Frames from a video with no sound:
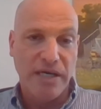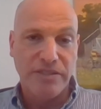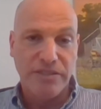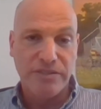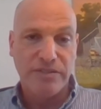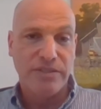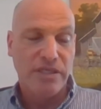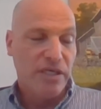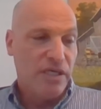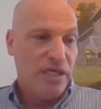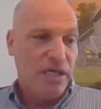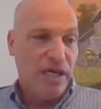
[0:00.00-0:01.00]
others
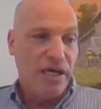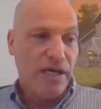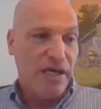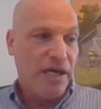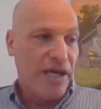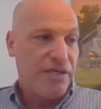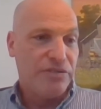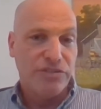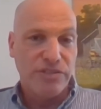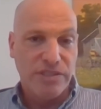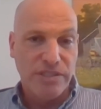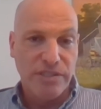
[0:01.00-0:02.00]

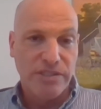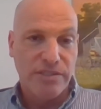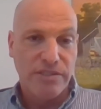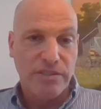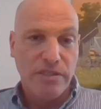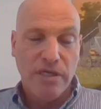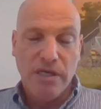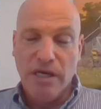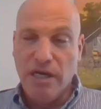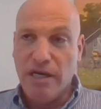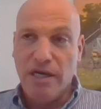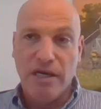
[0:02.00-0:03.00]
agencies
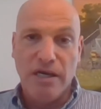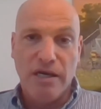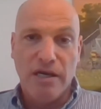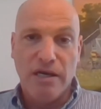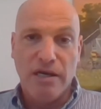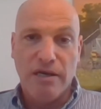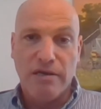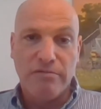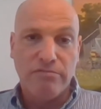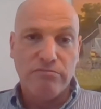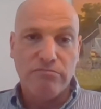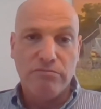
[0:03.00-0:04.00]
uh,
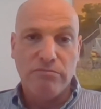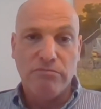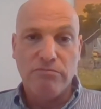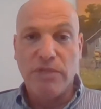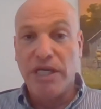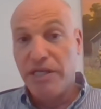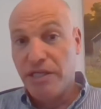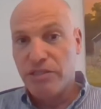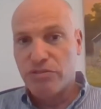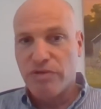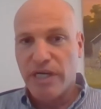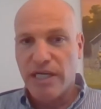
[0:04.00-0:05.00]
in
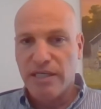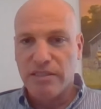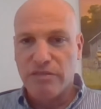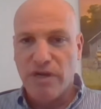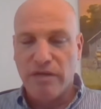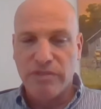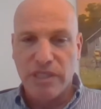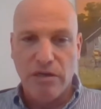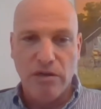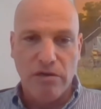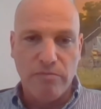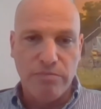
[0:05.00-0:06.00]
Israel and around the
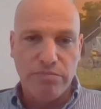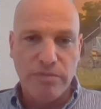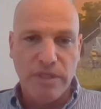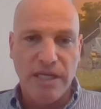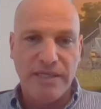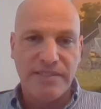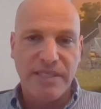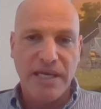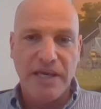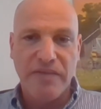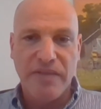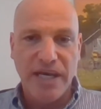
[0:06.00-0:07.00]
globe. Let's
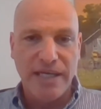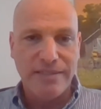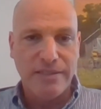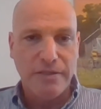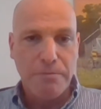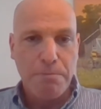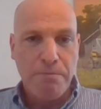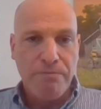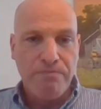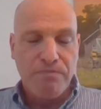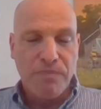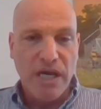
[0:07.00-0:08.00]
say that
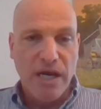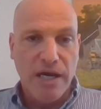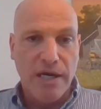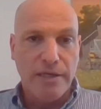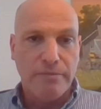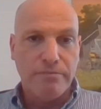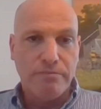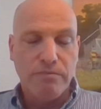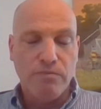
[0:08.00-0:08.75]
uh,